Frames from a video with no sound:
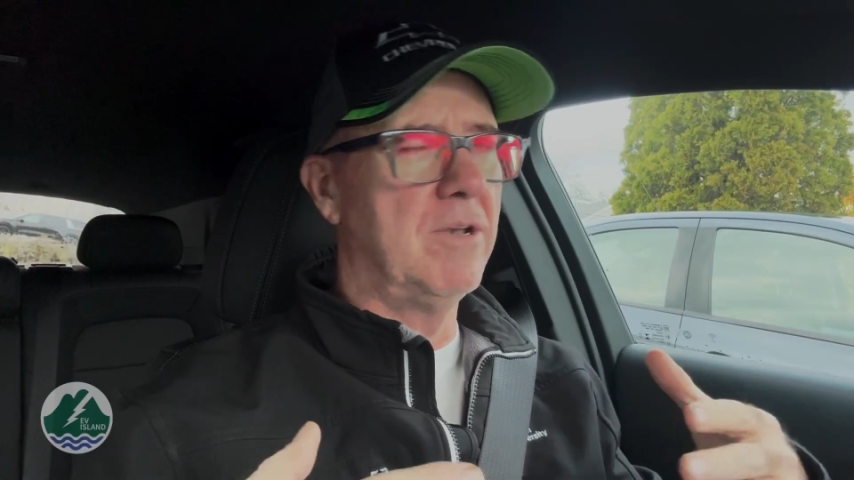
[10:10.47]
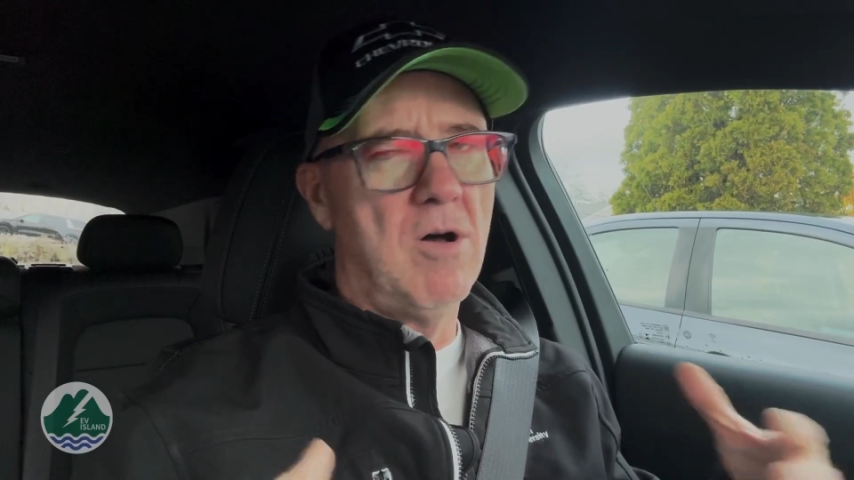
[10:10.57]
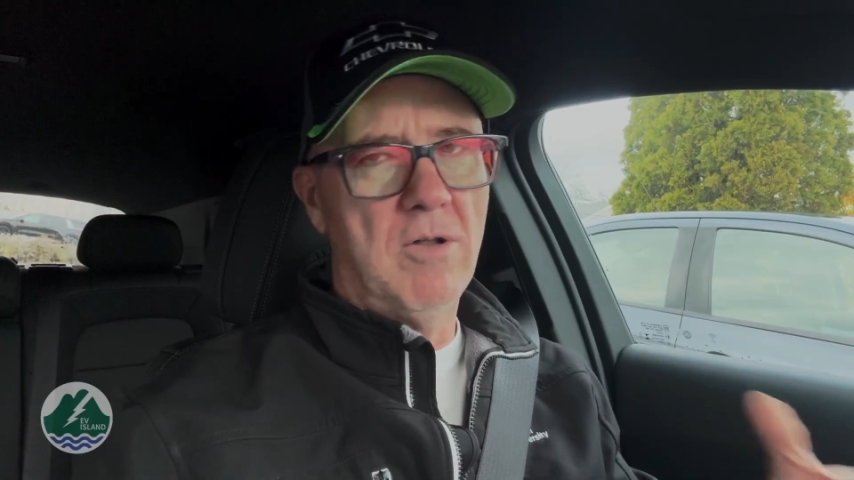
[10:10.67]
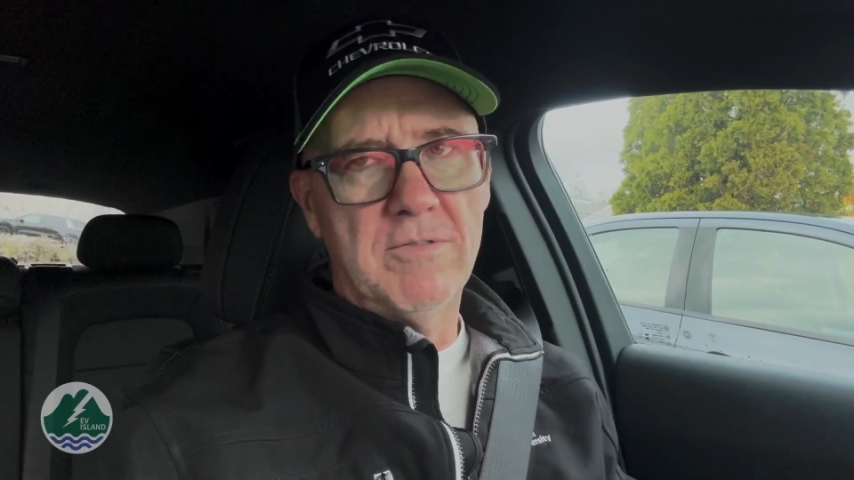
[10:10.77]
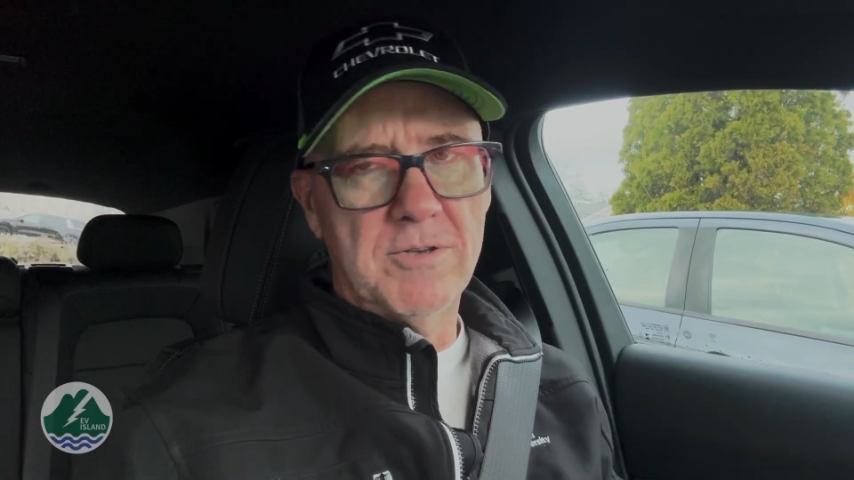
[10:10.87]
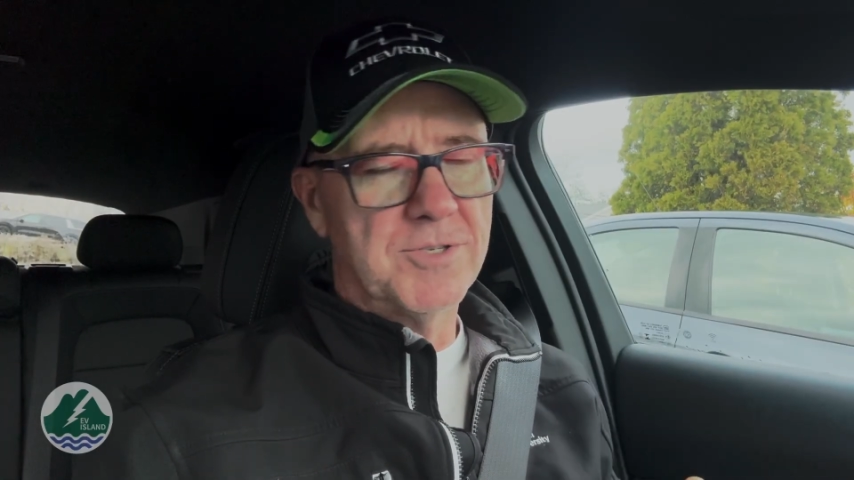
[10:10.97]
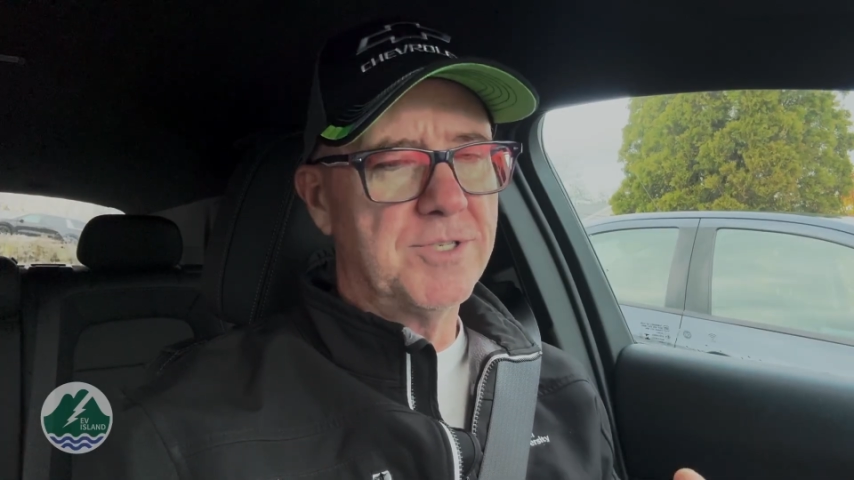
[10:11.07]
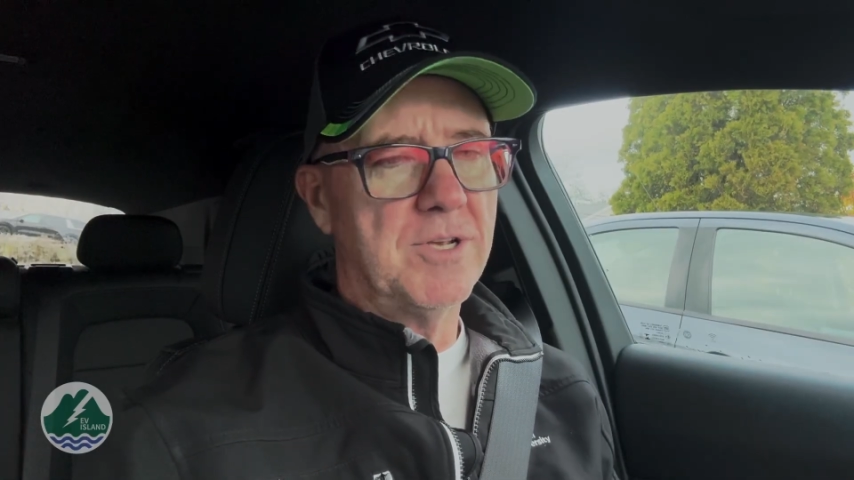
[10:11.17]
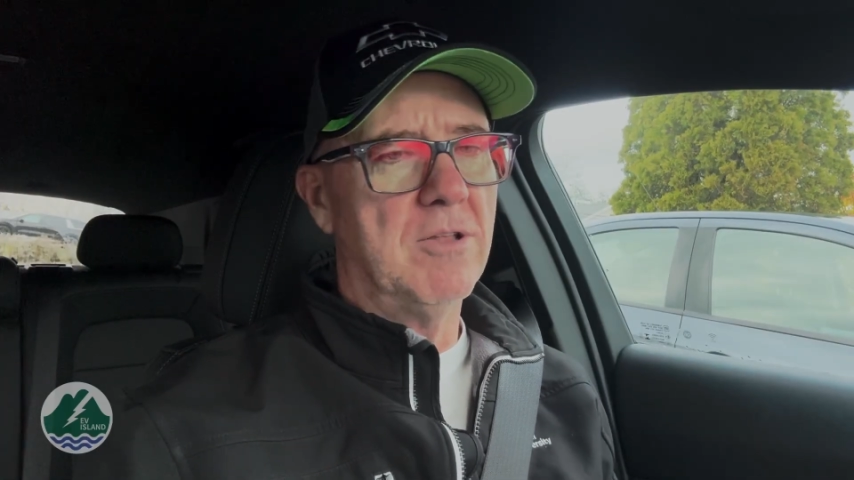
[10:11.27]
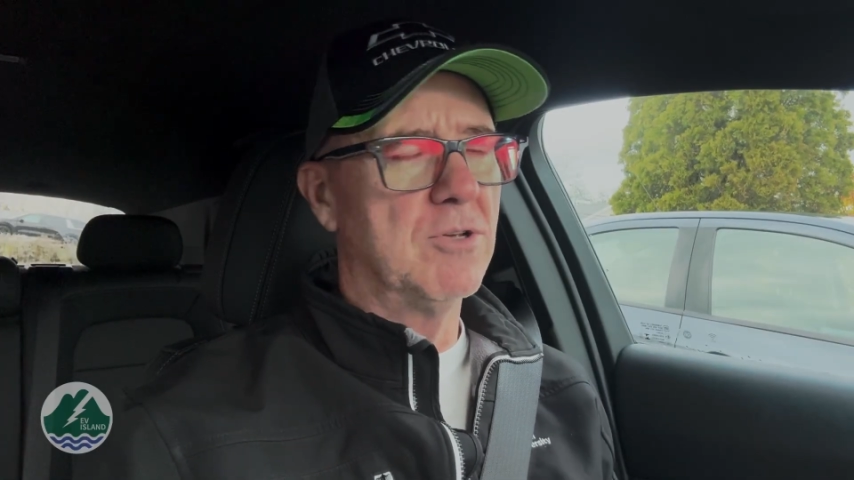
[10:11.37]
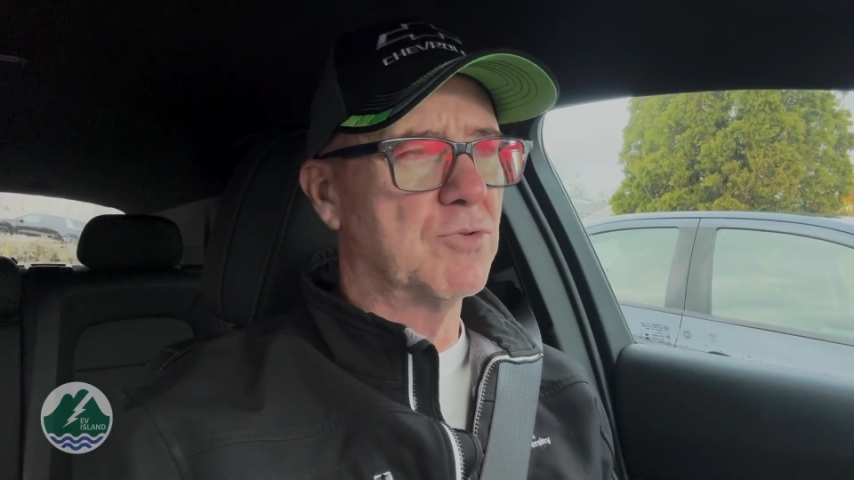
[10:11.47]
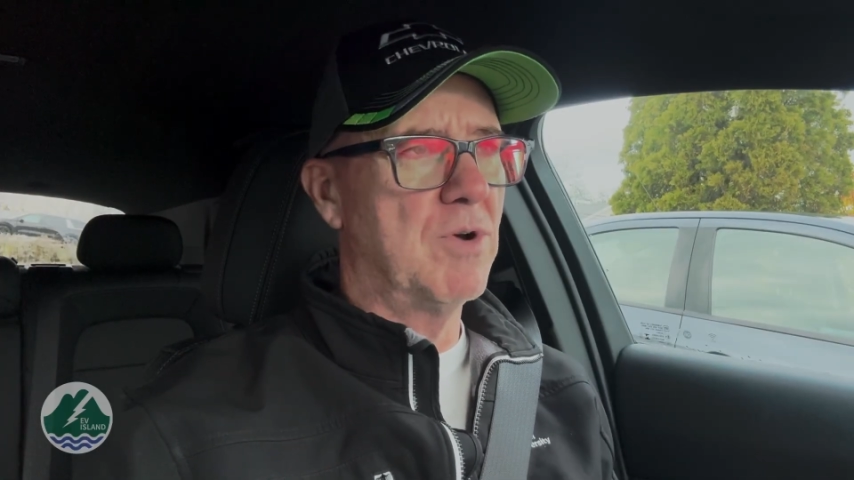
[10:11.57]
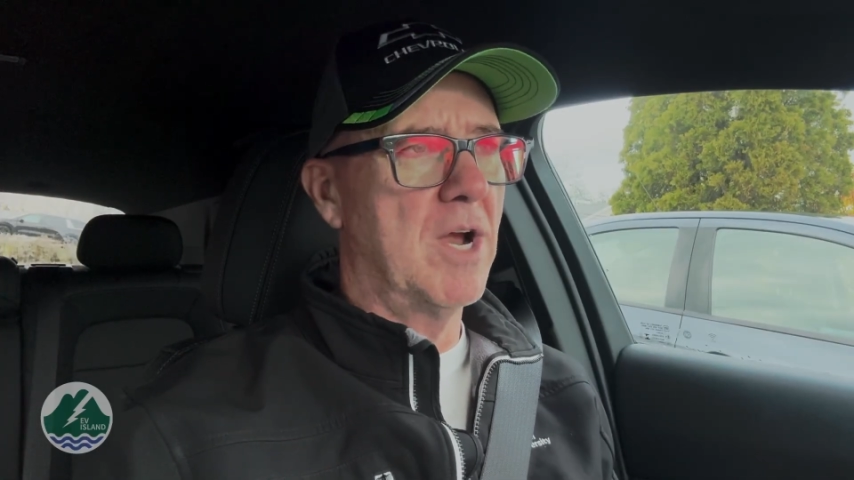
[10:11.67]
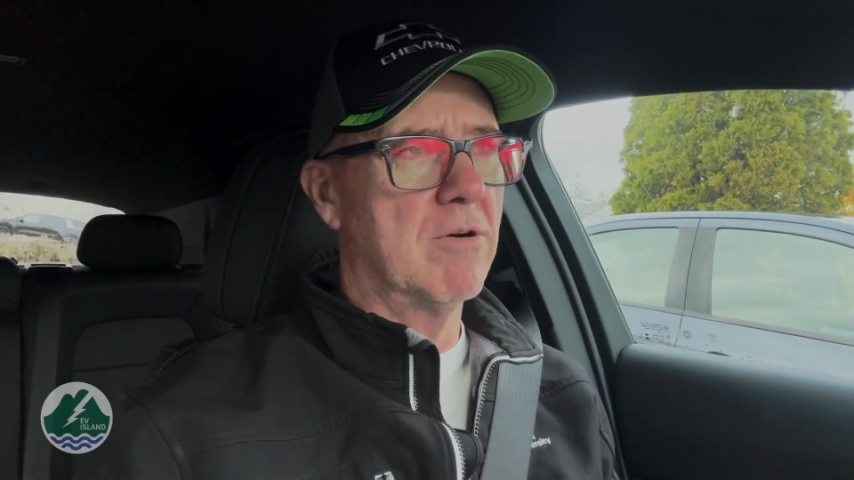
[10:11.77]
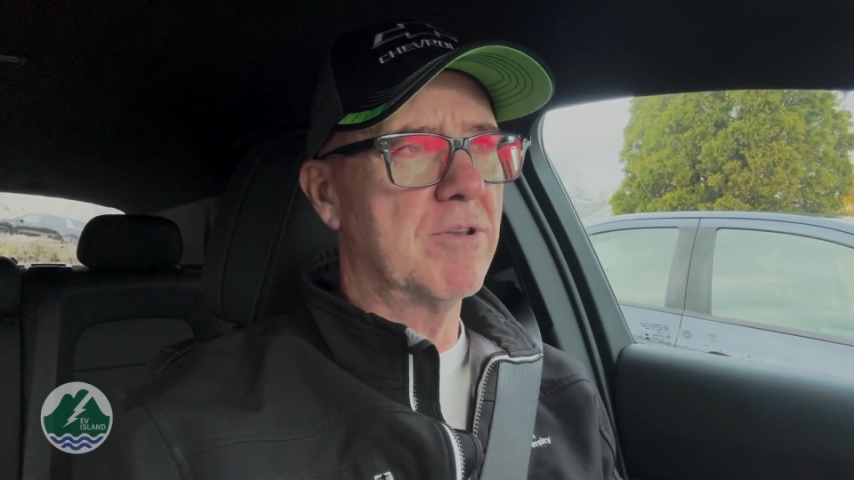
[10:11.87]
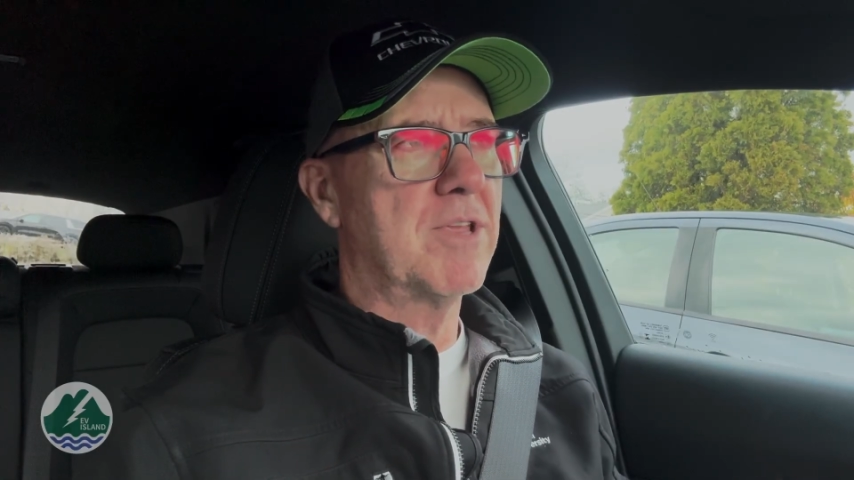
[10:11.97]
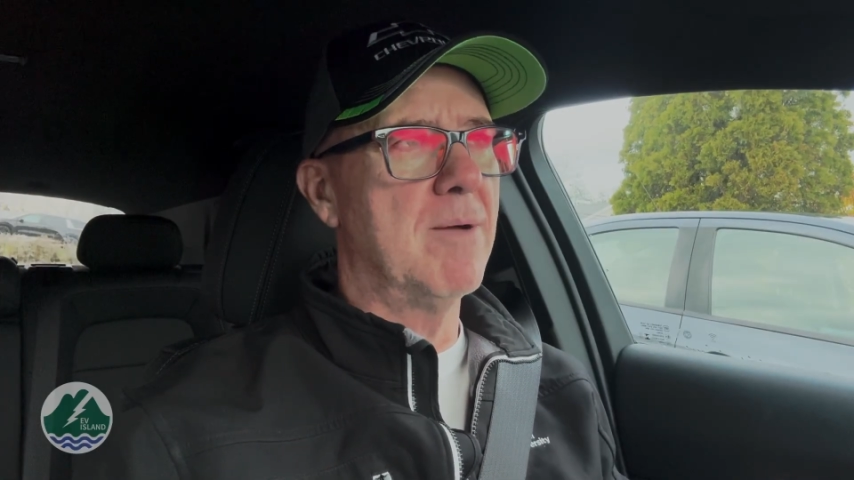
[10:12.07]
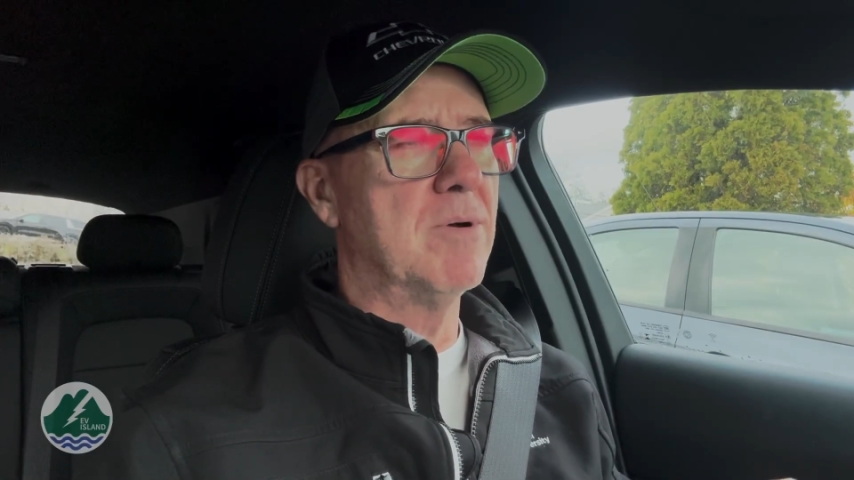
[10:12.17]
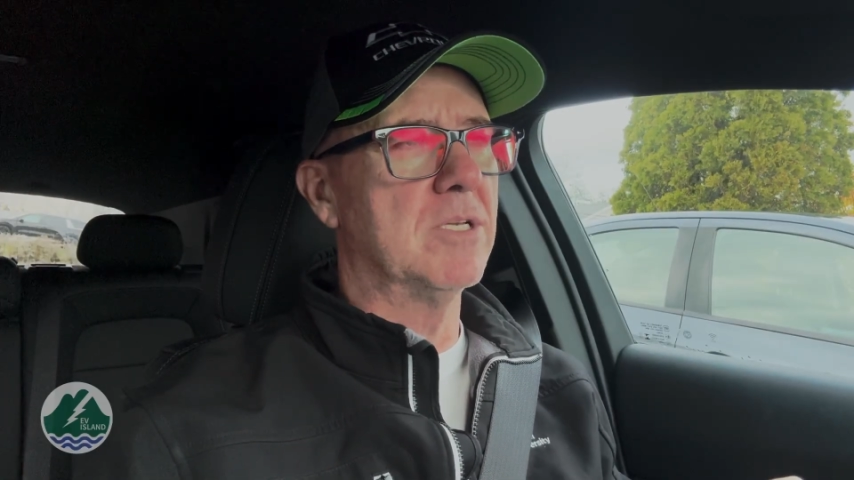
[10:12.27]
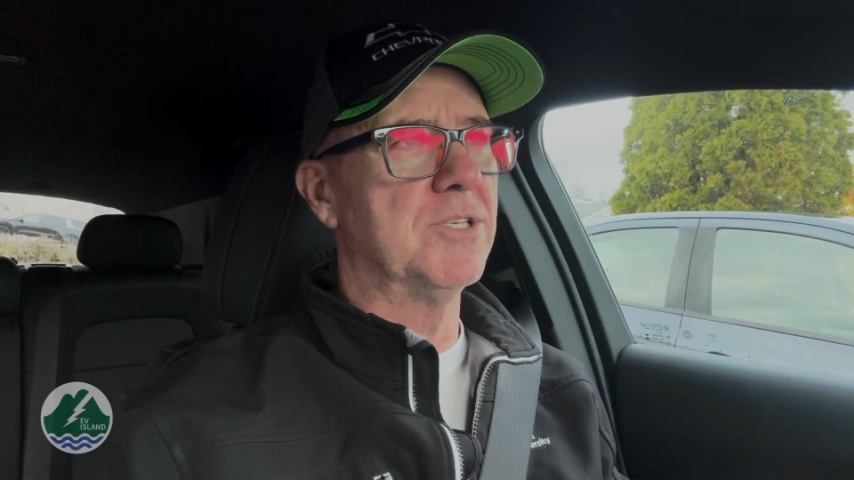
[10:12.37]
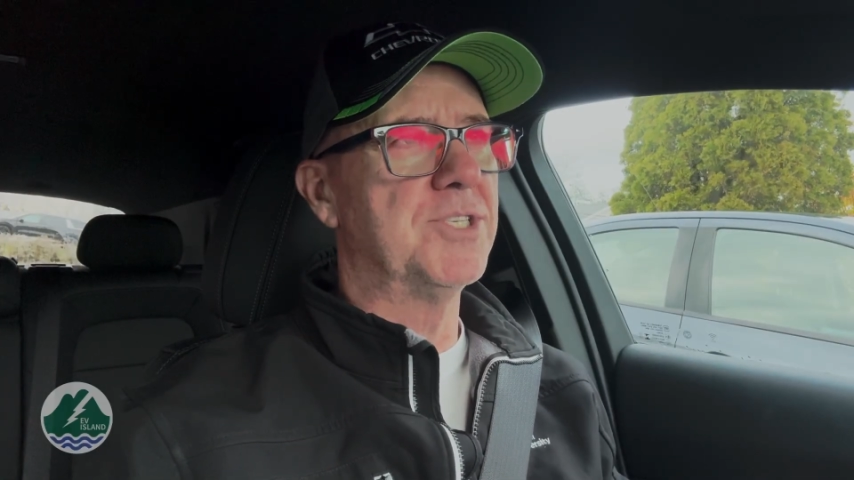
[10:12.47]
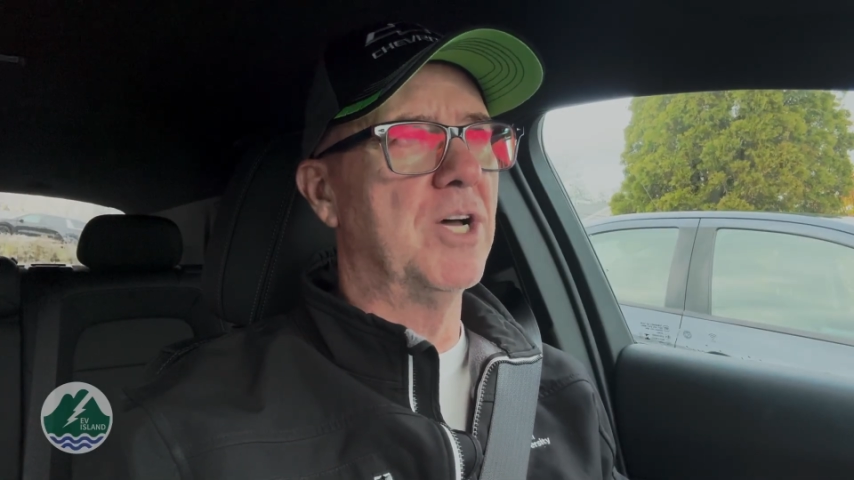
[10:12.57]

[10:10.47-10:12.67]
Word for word: and all those rare earth chemicals.